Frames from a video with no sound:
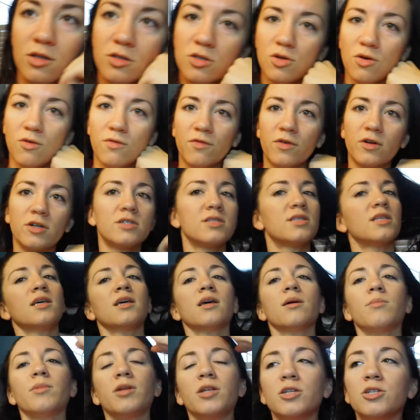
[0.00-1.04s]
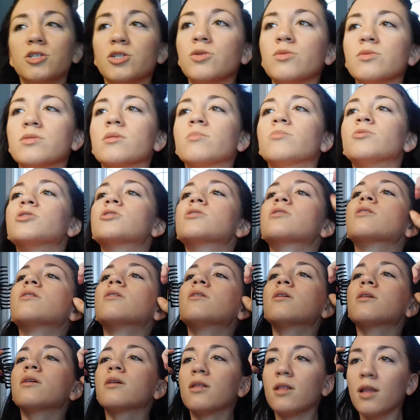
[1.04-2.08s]
So first thing I'm going to do is I'm just going
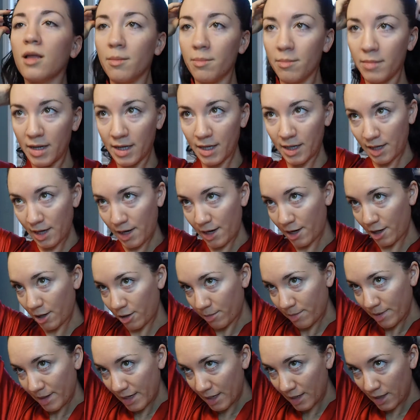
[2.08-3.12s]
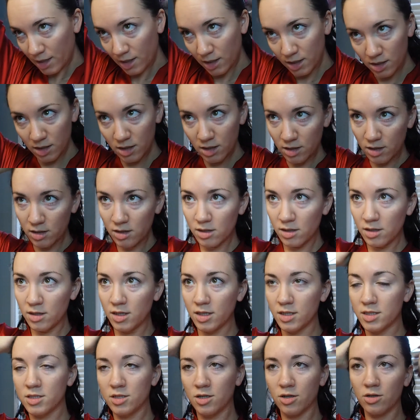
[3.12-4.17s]
to clip my hair back.
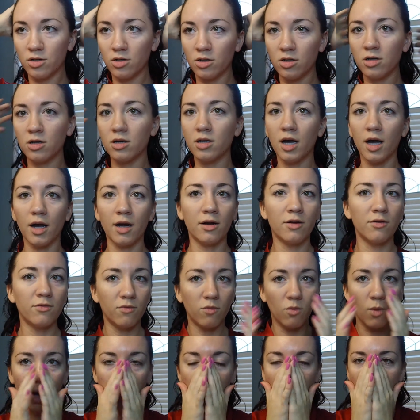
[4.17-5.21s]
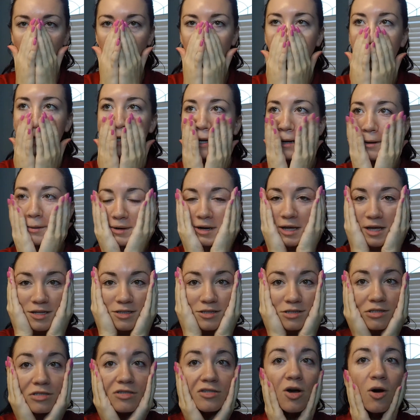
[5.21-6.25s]
It's going to look kind of wild right now and I
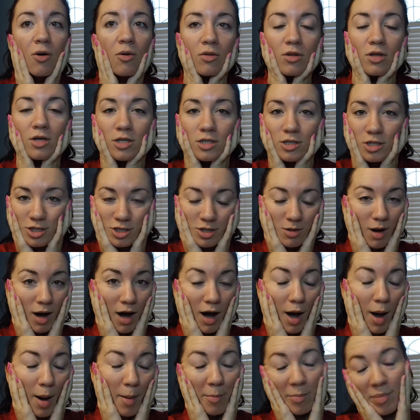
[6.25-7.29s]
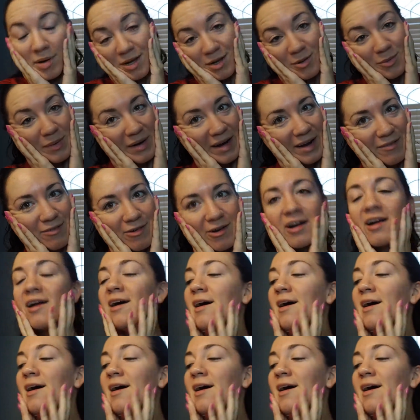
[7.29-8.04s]
don't look too hot, but whatever.